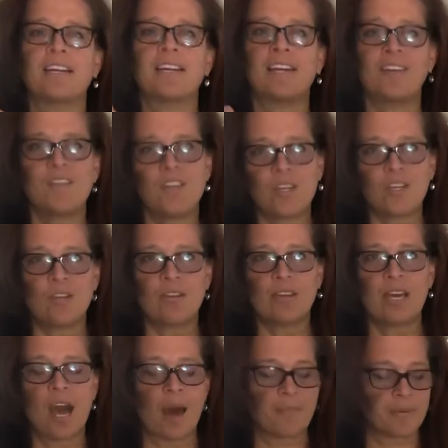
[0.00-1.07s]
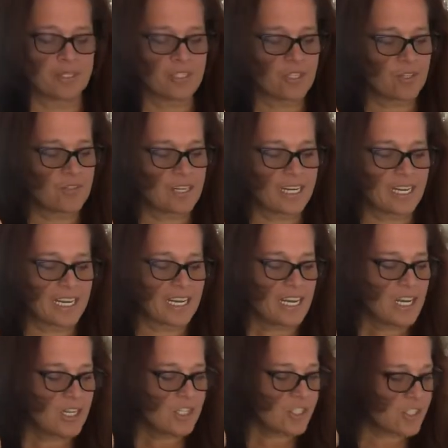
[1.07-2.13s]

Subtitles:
giving you the opportunity